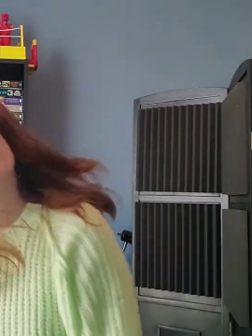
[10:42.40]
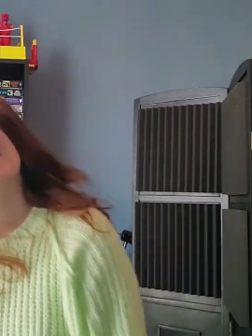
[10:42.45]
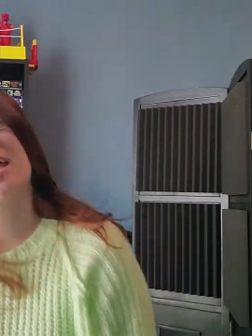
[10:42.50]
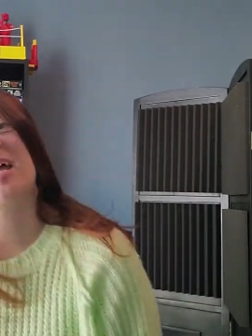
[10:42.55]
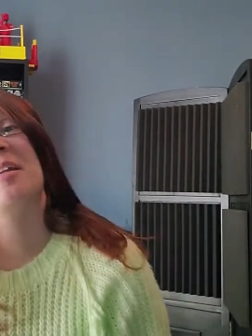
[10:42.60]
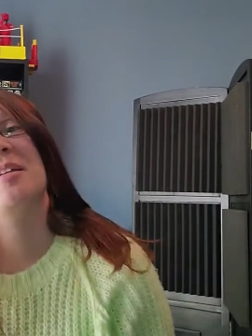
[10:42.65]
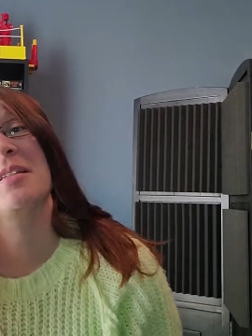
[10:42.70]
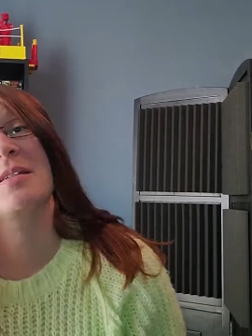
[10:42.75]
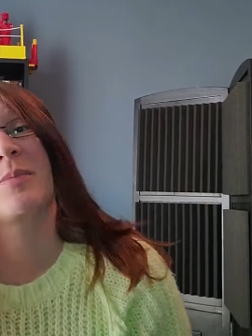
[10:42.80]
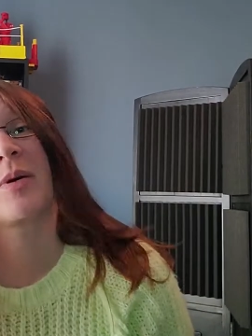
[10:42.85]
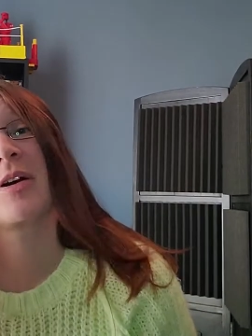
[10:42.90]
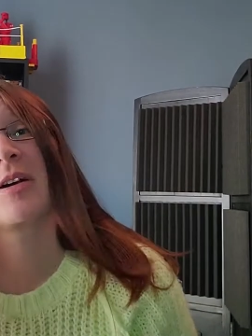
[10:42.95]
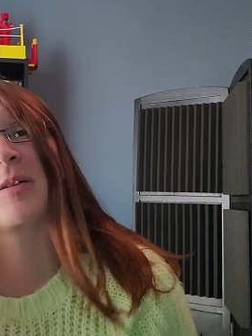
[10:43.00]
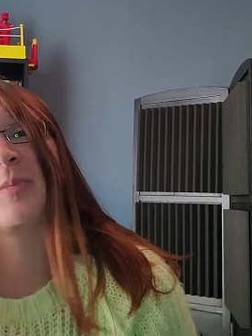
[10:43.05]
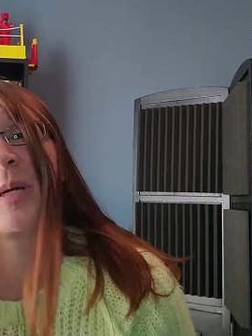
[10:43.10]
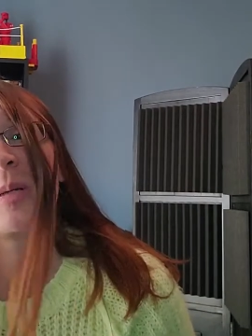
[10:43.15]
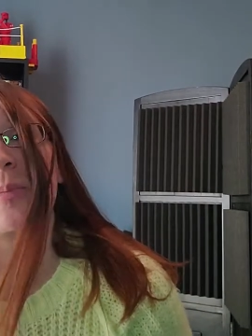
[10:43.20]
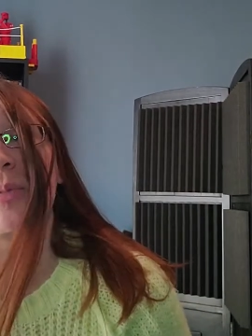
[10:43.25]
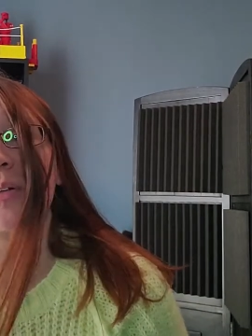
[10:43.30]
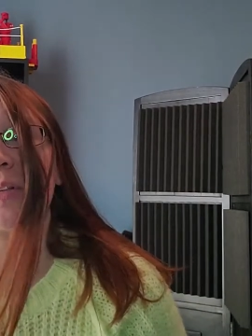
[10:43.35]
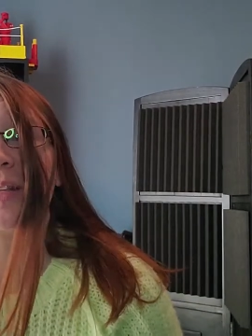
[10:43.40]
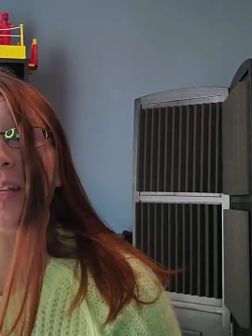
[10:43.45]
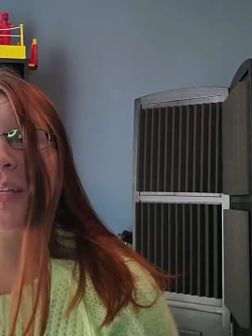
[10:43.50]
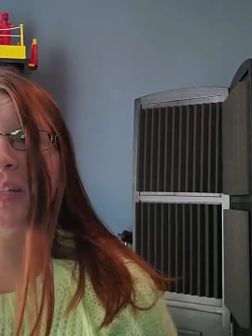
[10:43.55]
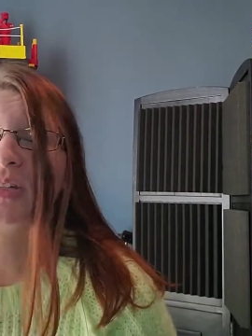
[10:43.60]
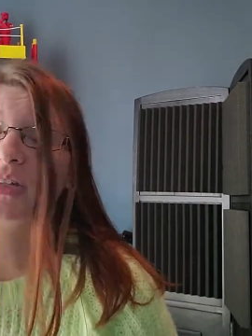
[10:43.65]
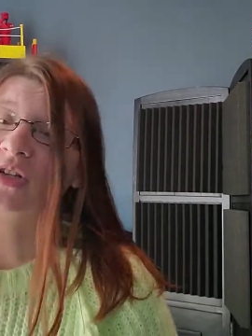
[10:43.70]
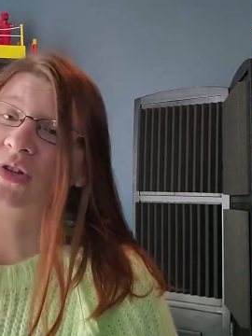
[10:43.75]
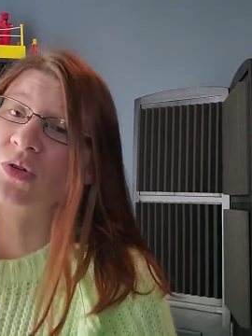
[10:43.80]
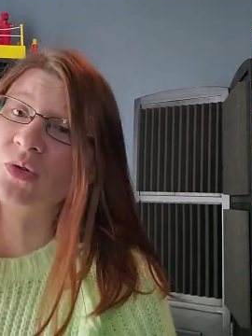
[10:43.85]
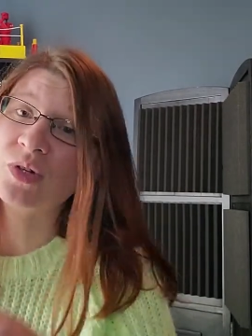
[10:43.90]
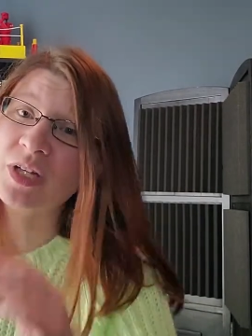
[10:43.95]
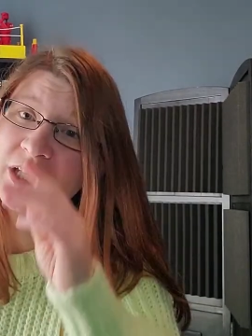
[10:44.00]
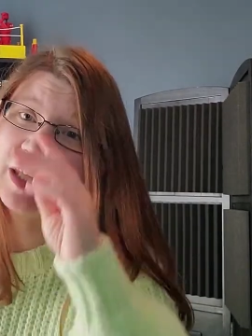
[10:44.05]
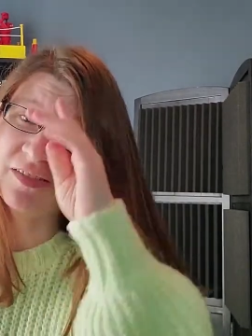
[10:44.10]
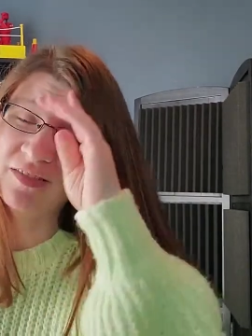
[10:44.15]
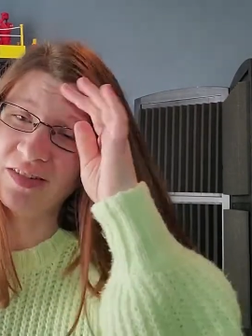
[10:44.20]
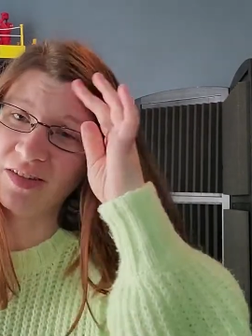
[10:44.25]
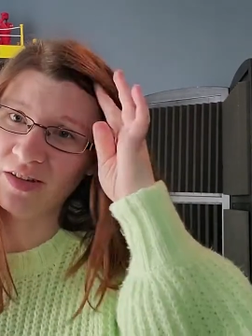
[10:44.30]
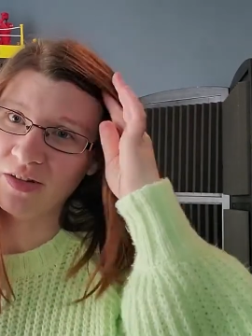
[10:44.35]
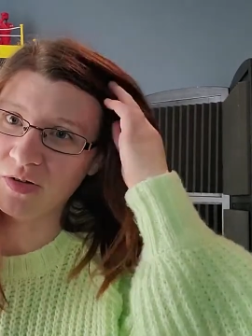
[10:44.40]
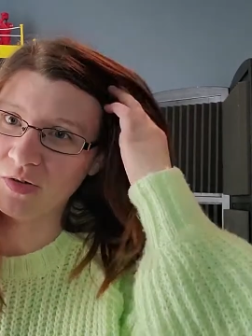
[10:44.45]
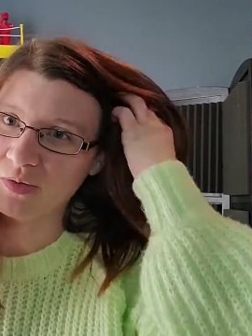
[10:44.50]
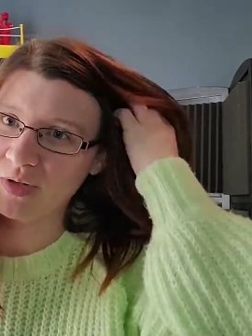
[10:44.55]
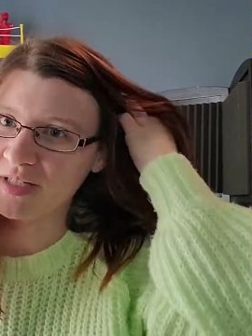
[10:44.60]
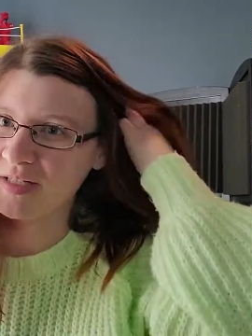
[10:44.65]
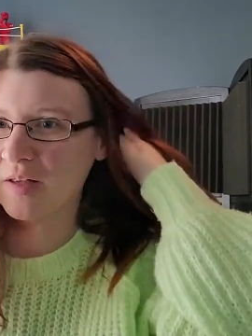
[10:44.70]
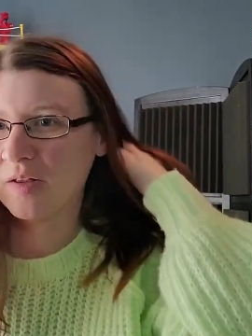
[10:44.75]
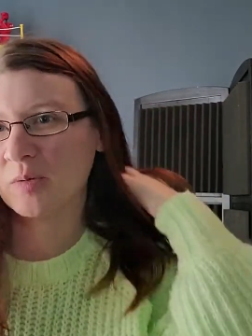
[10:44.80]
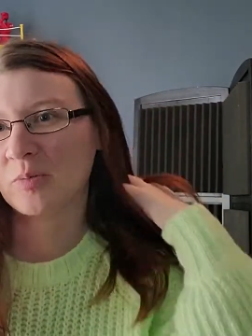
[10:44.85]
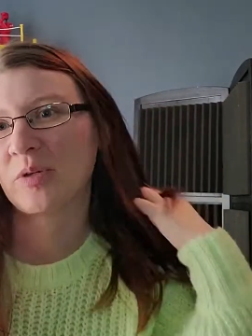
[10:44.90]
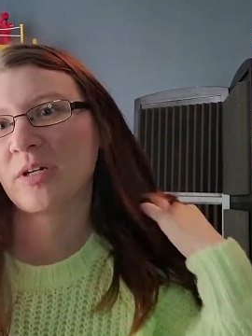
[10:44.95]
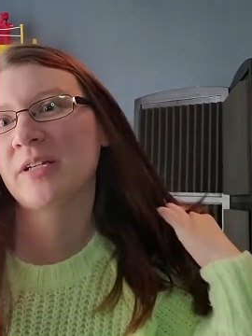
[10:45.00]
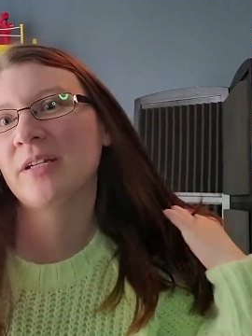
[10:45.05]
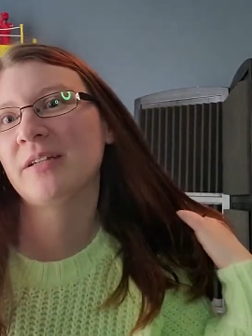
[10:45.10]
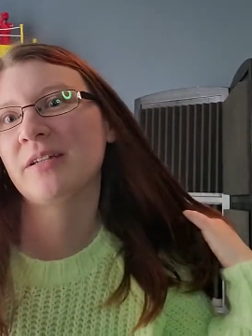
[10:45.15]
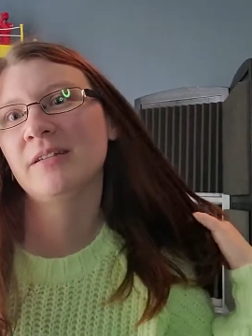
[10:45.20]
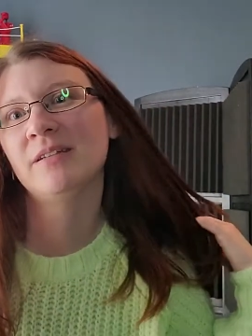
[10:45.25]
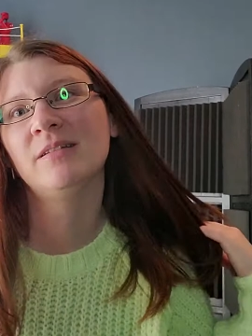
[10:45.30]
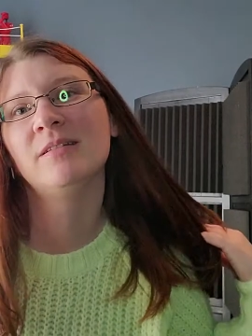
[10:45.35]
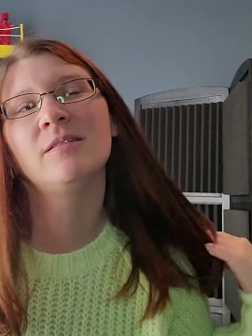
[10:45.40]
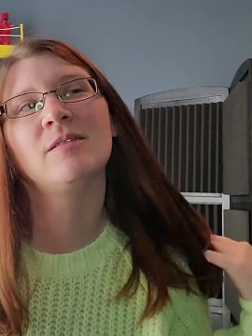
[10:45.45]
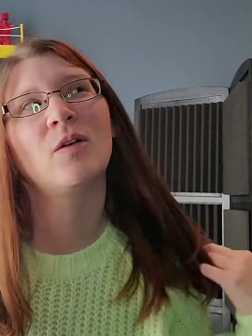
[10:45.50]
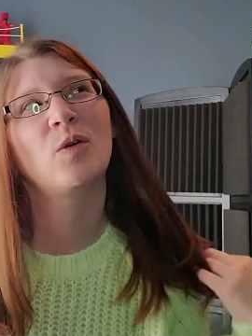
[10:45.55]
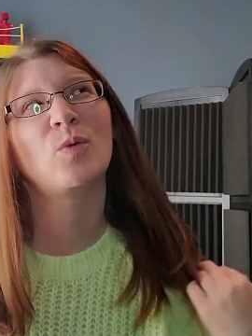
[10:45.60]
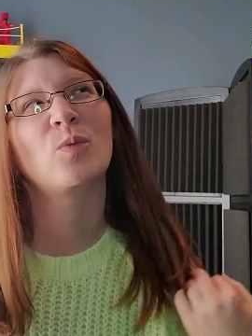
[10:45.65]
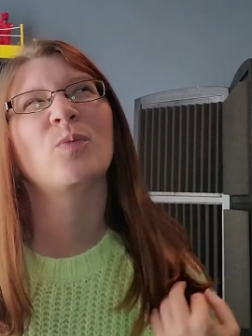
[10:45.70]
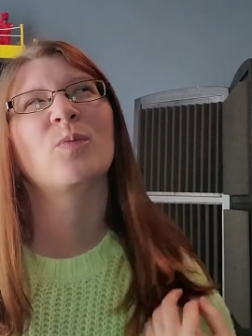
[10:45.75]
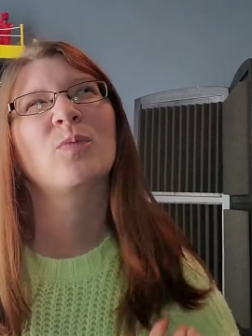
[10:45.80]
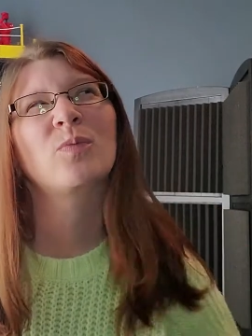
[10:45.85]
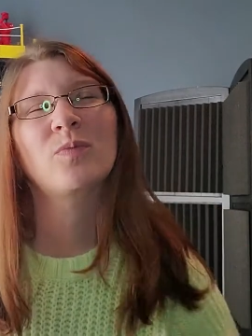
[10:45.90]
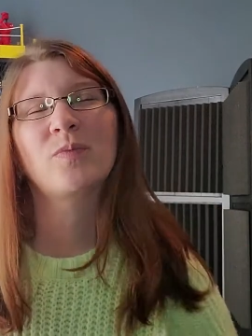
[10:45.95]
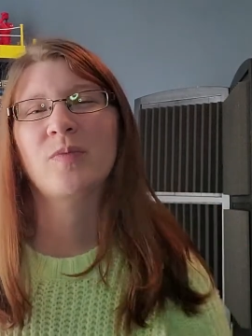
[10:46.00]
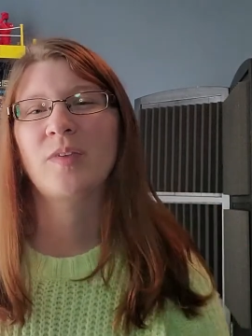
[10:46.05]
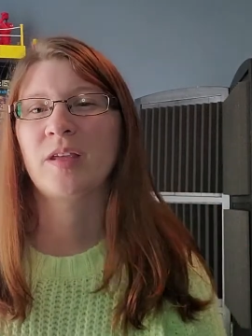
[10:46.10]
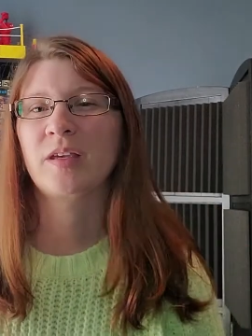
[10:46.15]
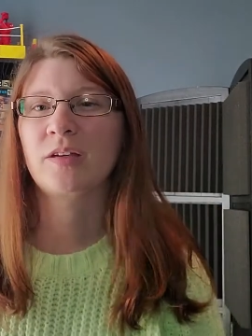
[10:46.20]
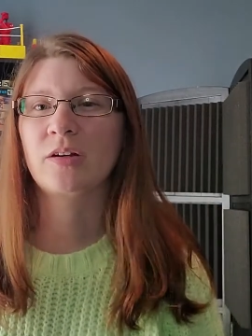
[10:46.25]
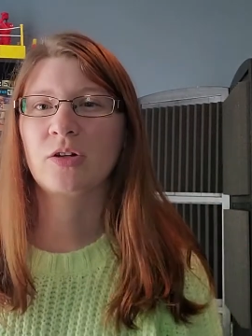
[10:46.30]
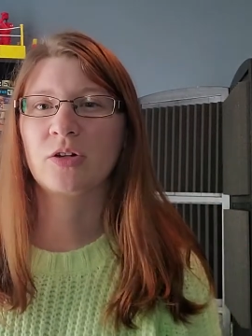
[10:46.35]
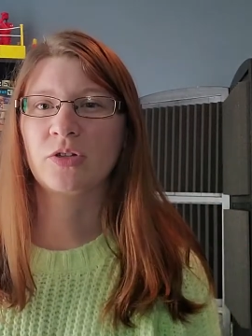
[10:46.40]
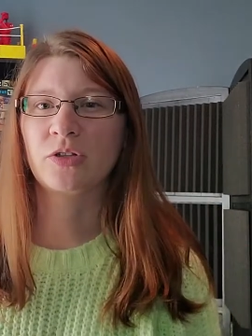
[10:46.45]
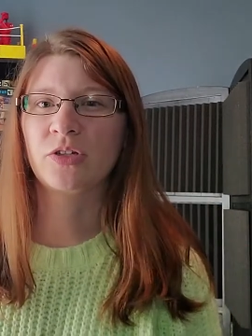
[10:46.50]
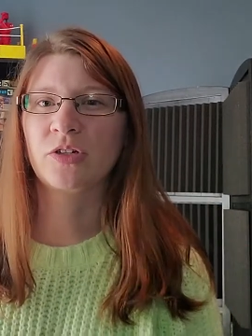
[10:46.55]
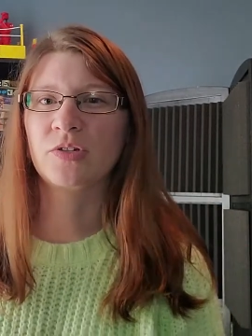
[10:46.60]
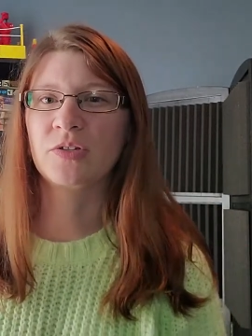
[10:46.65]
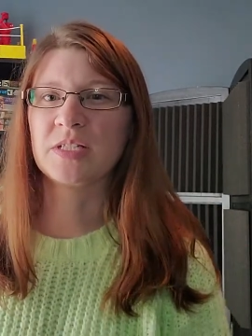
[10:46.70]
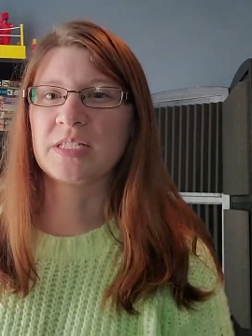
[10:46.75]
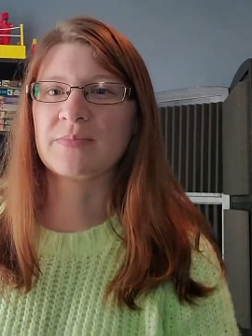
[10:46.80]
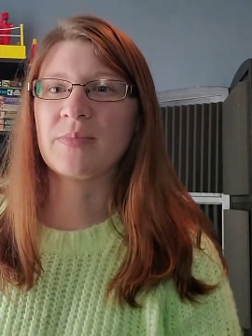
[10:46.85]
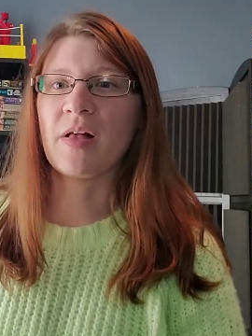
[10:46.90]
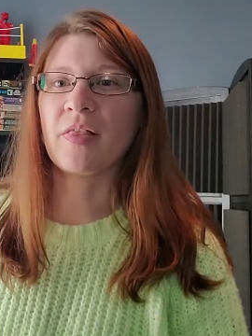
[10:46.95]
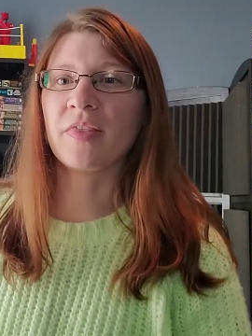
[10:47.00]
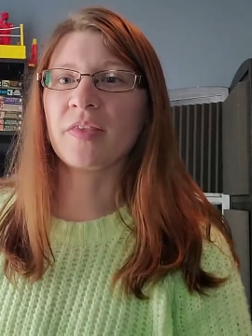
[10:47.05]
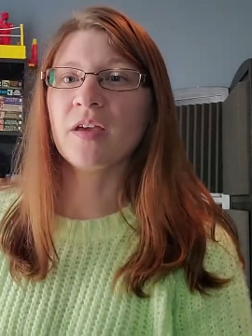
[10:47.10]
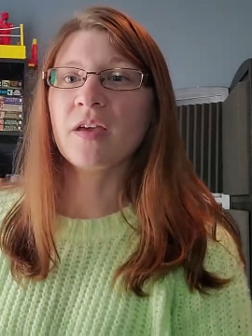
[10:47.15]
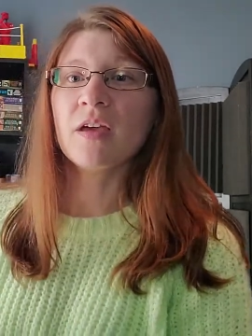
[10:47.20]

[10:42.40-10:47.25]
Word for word: that is part of my birthday too, even though we celebrated like earlier this month.